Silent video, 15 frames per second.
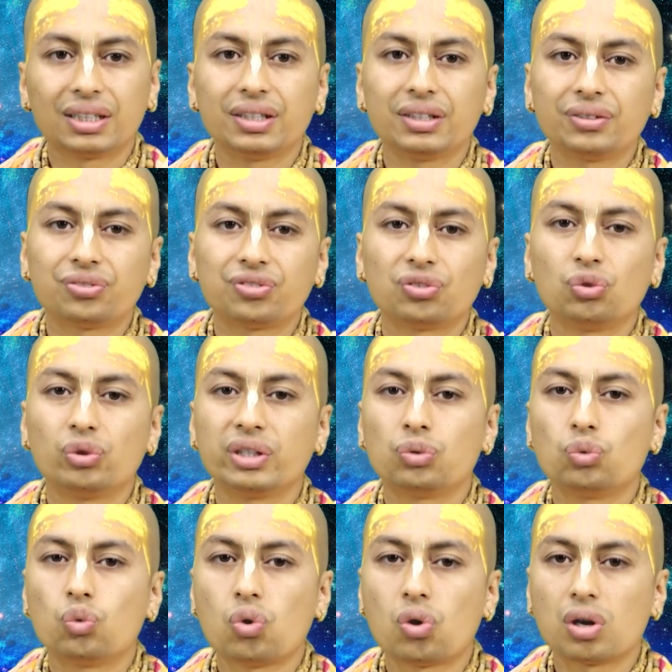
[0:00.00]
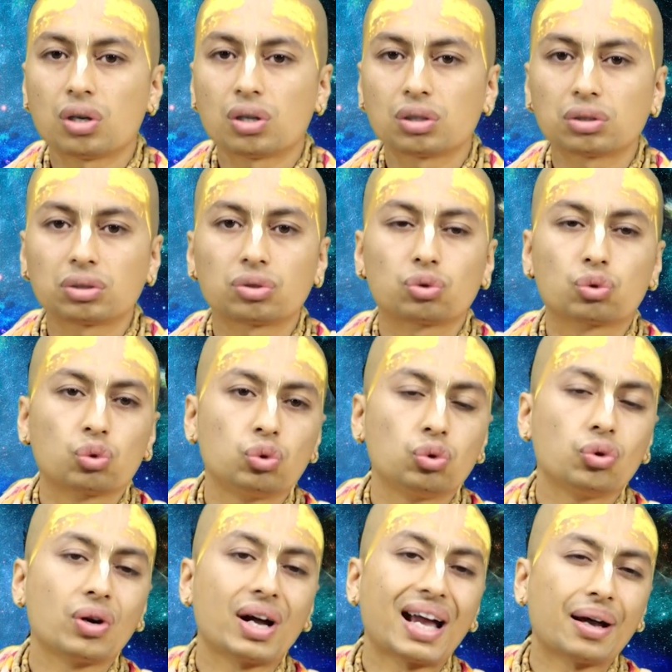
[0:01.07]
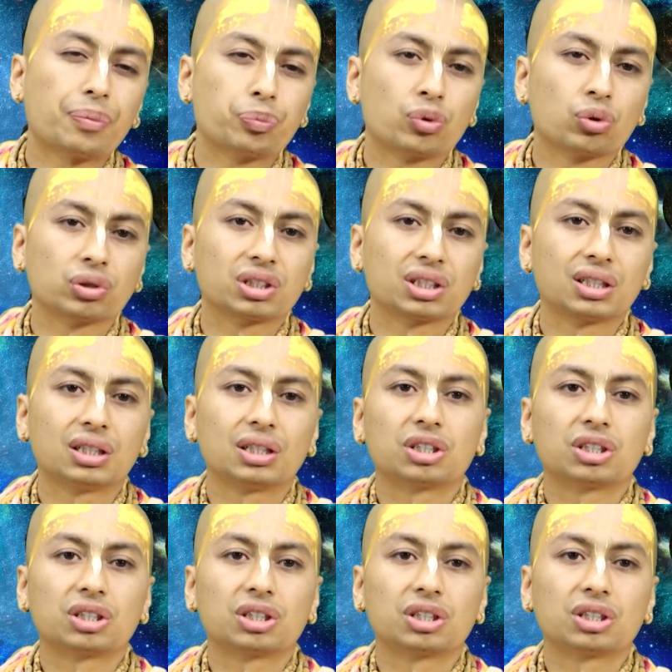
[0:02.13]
if we want to approach